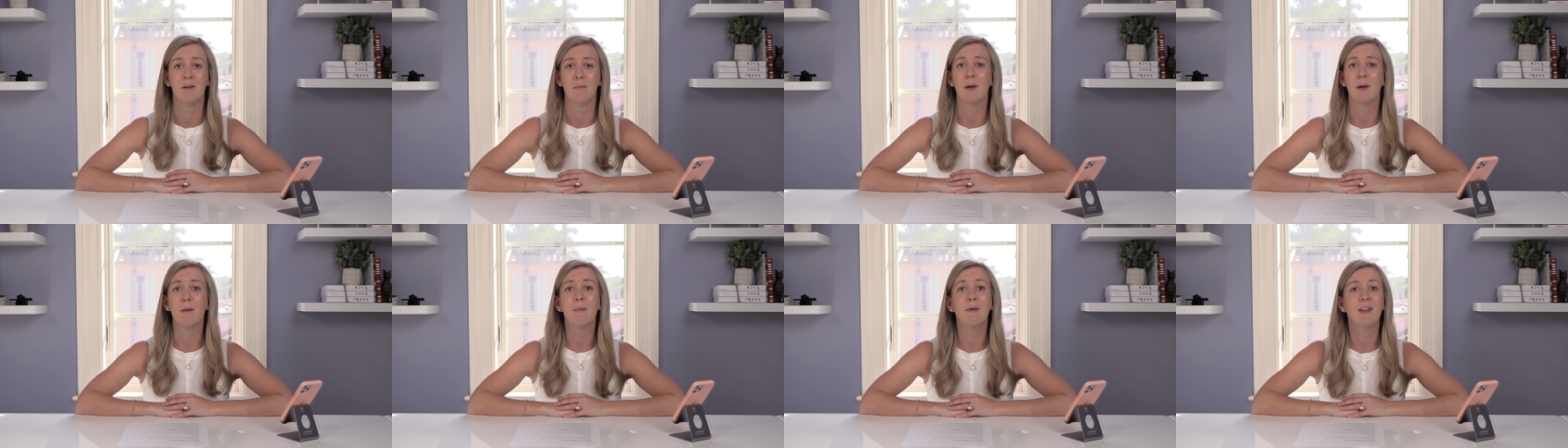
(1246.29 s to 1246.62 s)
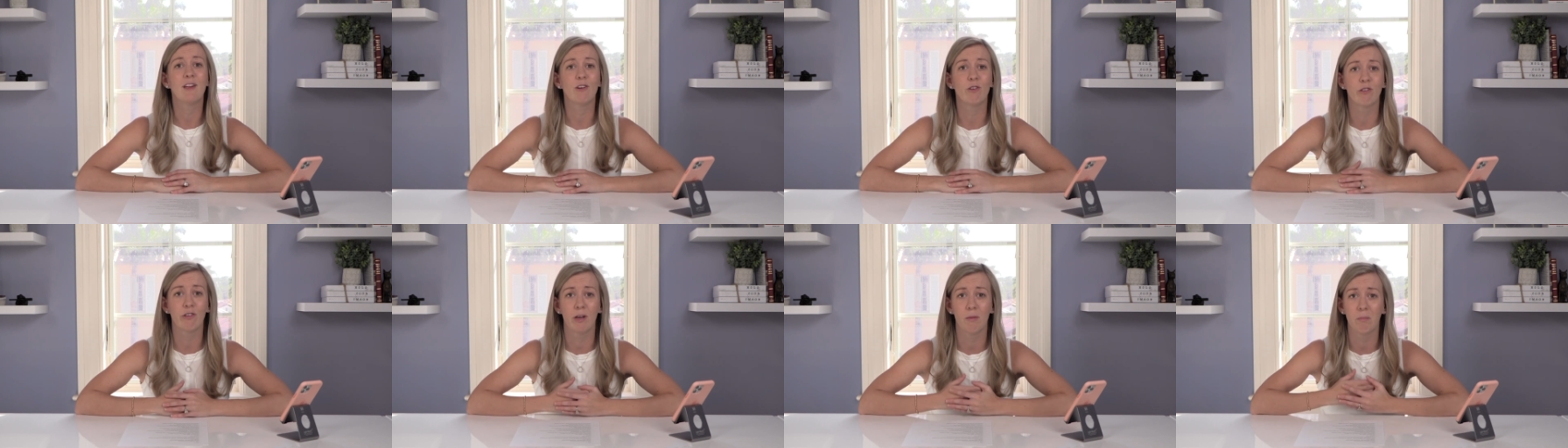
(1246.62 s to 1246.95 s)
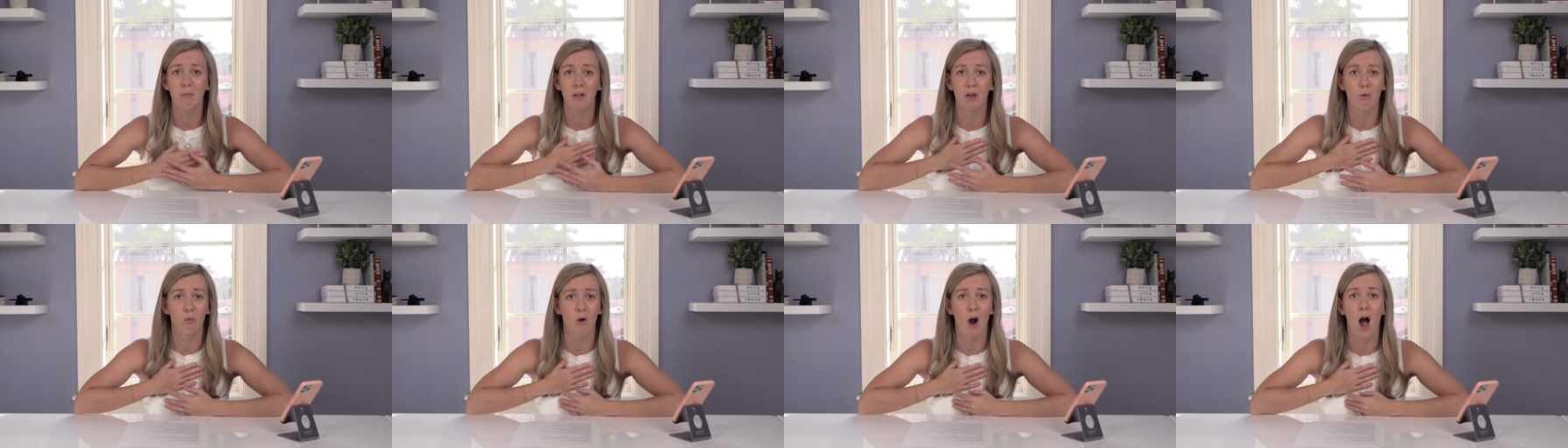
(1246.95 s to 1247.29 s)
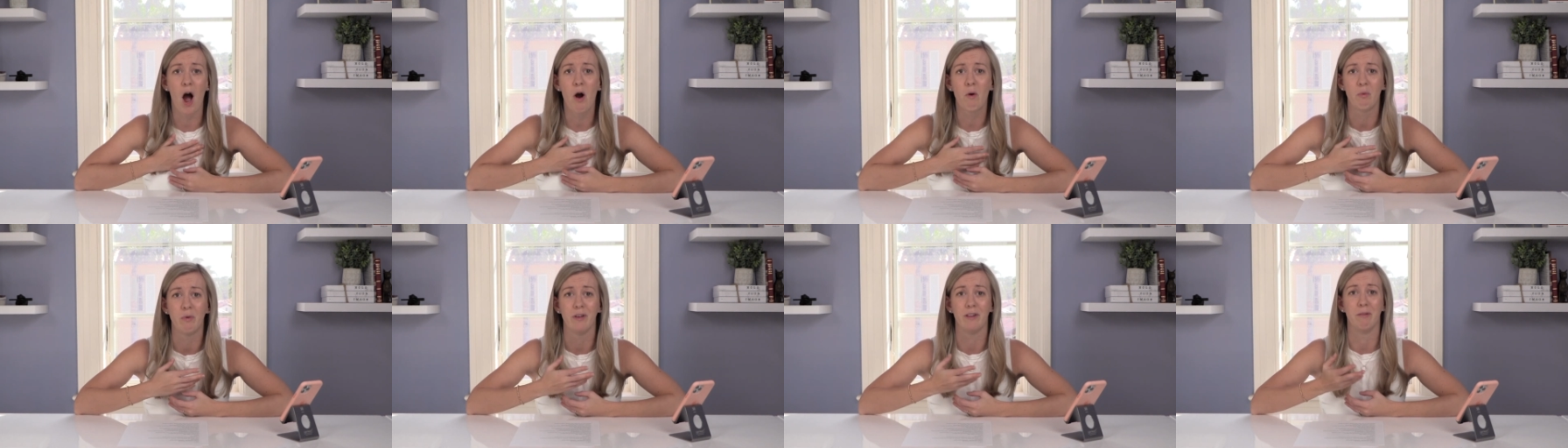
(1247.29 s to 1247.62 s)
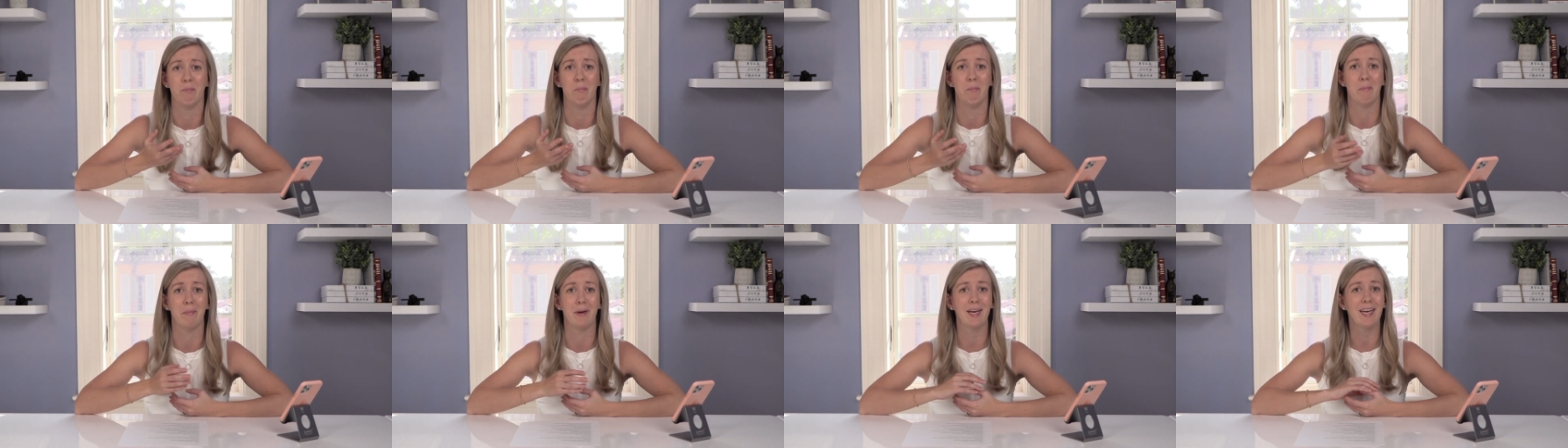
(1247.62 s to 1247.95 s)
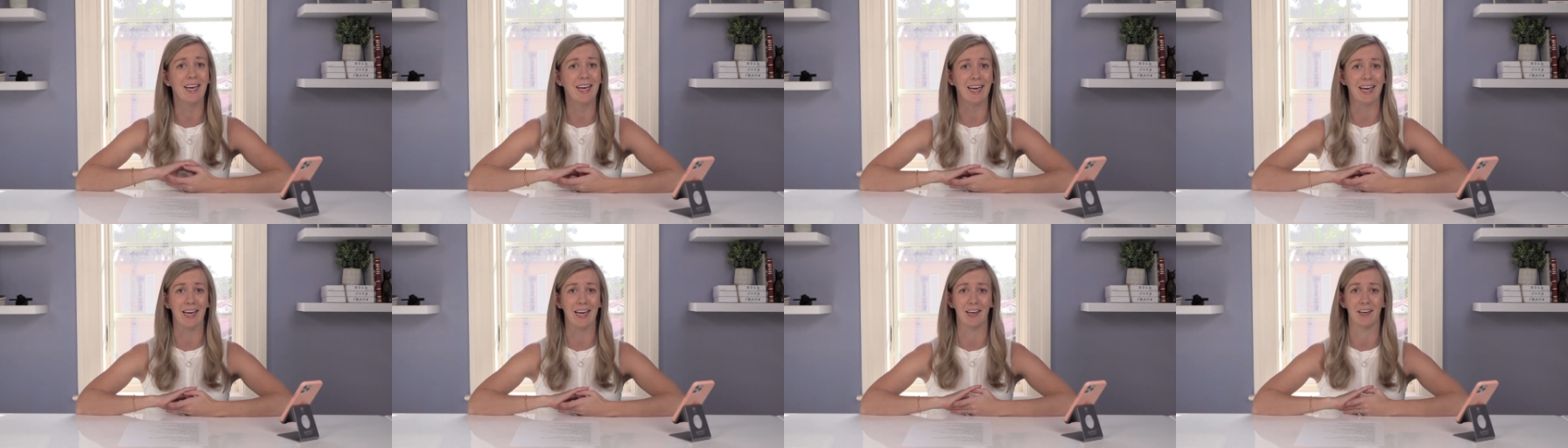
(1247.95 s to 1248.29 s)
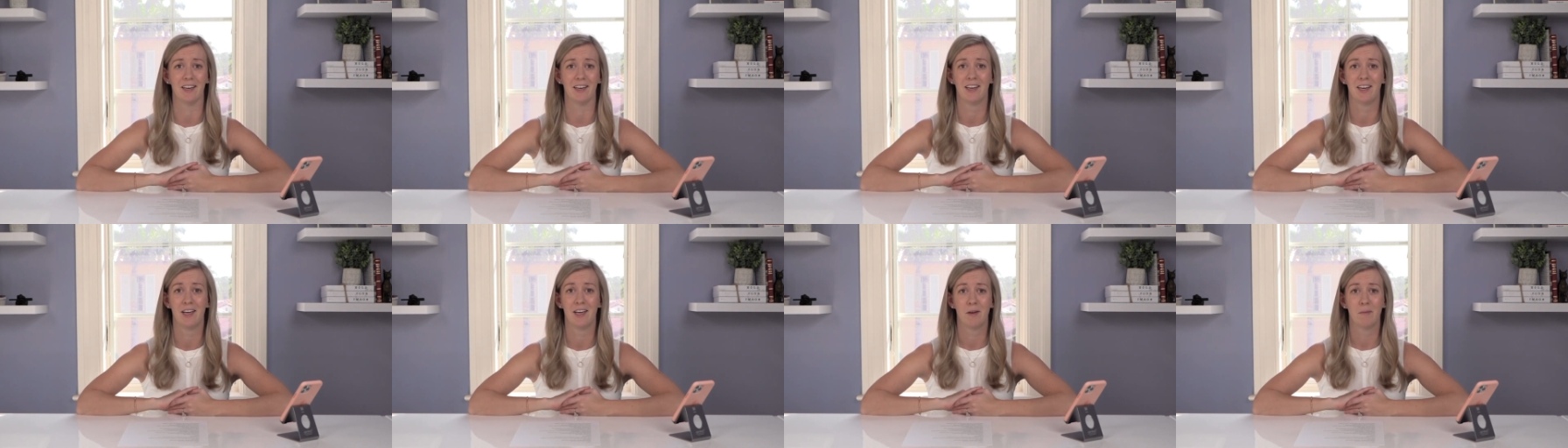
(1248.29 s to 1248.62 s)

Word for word: maybe there's something wrong with me.